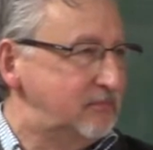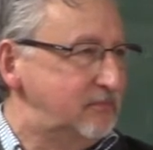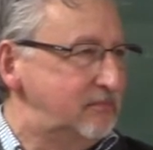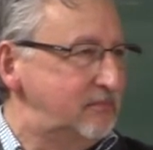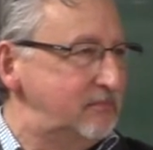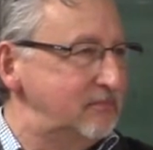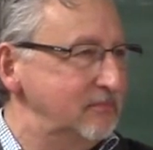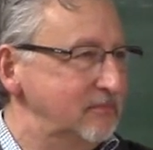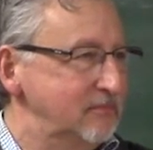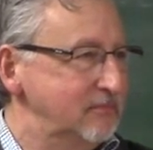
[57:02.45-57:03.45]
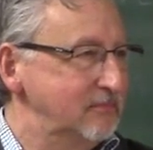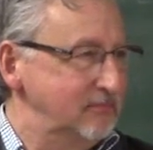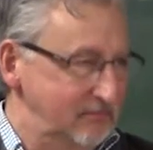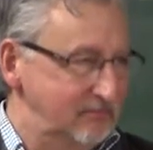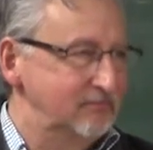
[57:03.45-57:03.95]
at her feet.
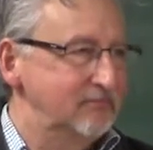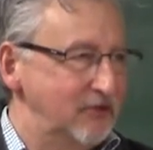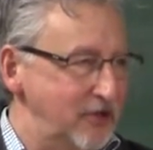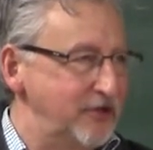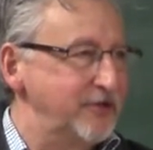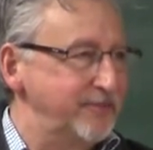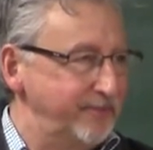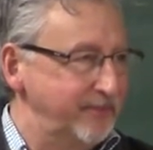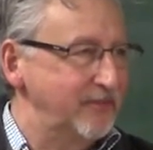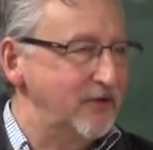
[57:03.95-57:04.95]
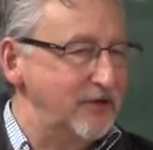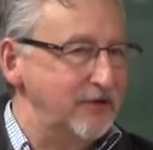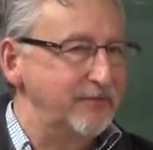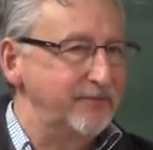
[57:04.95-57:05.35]
Hmm. Good. Good.